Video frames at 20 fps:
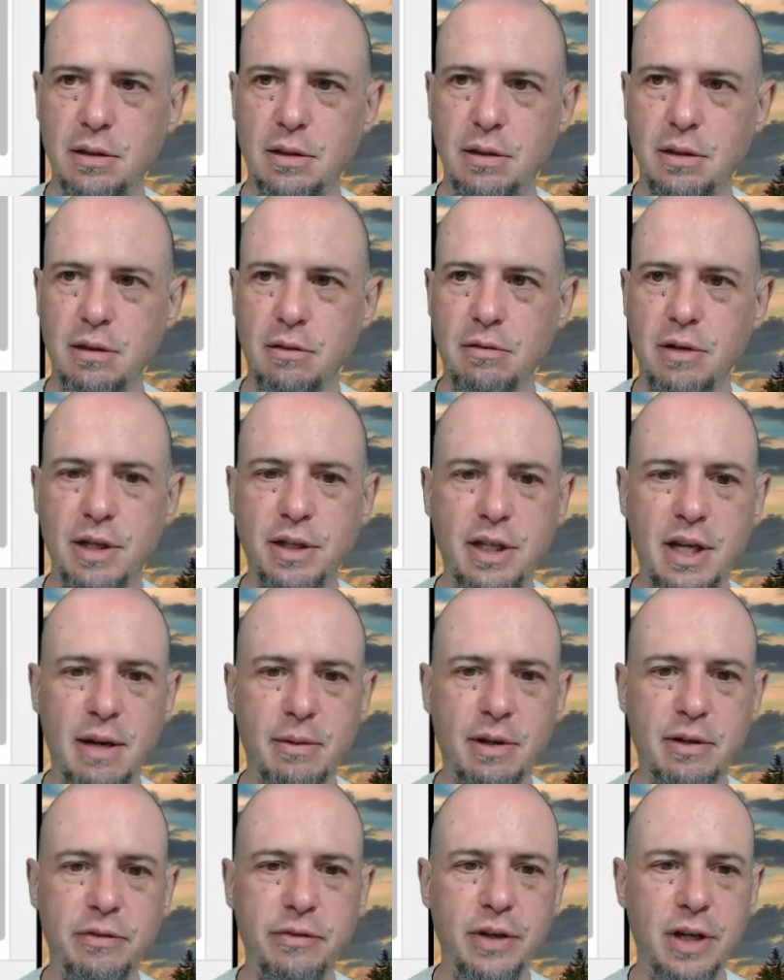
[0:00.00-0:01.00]
a runtime
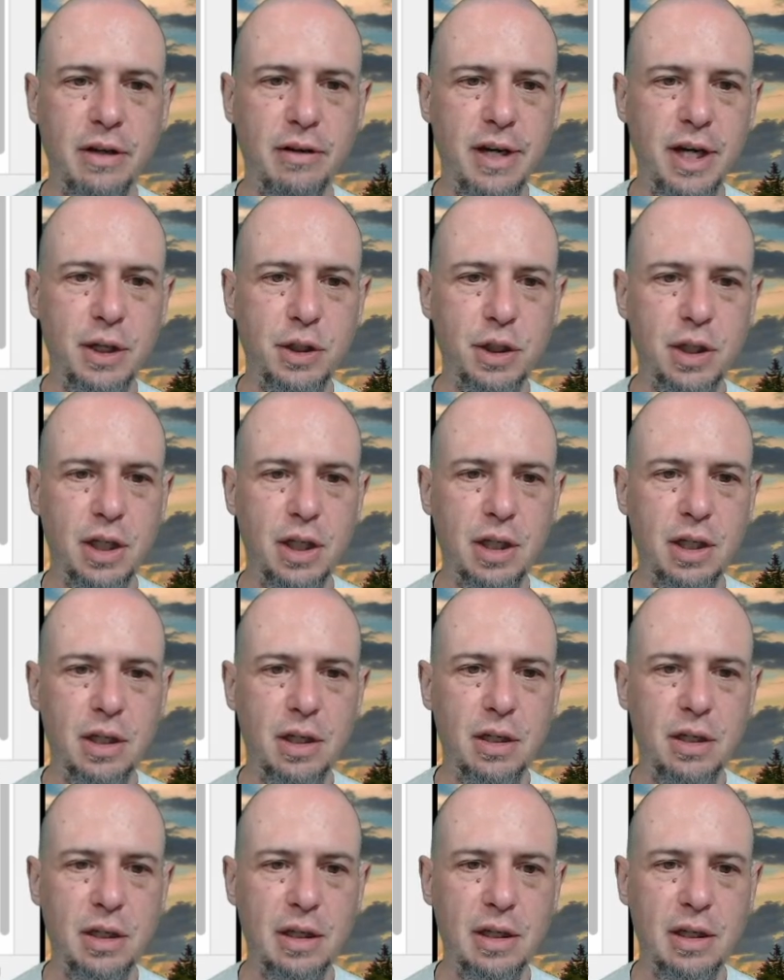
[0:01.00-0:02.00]

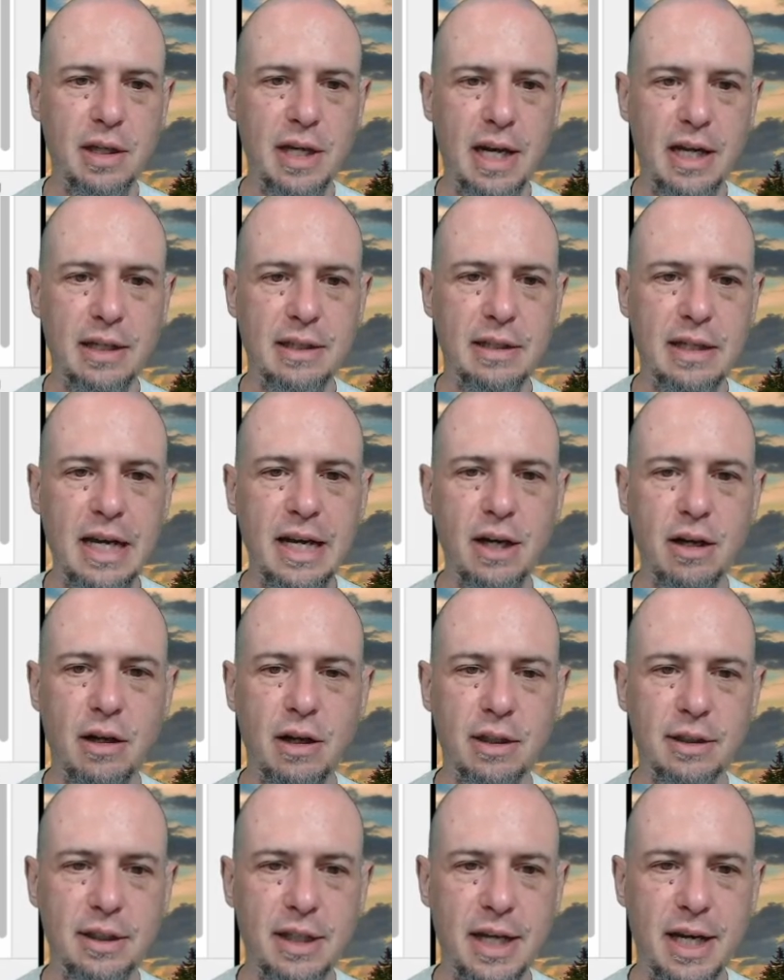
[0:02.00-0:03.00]
configuration that is like all
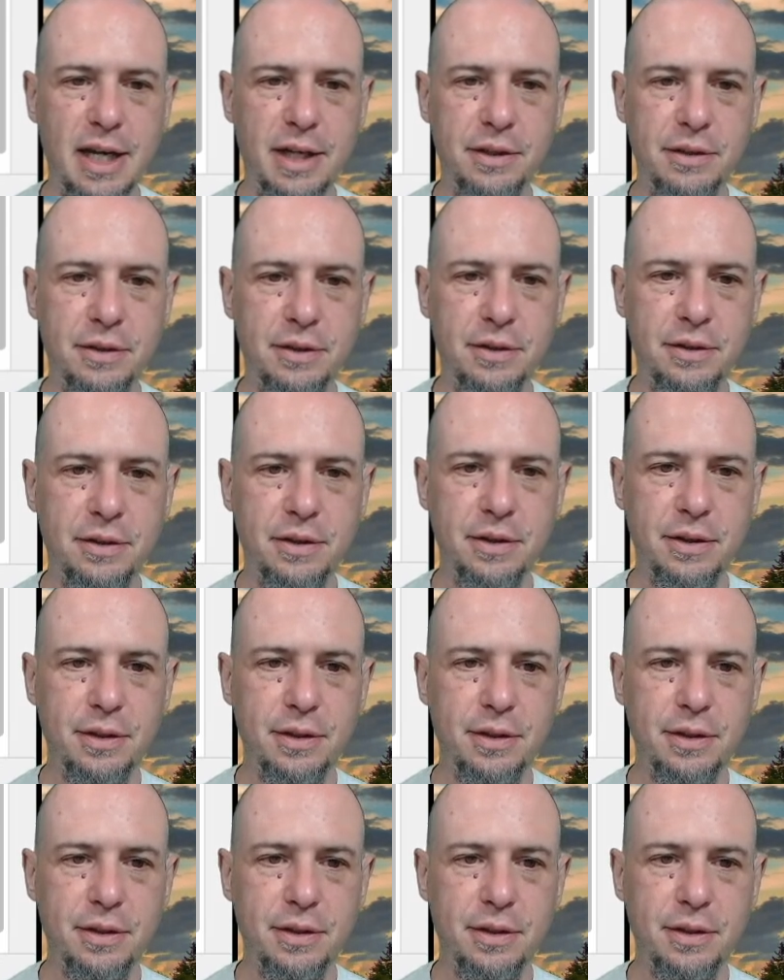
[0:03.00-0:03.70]
tests,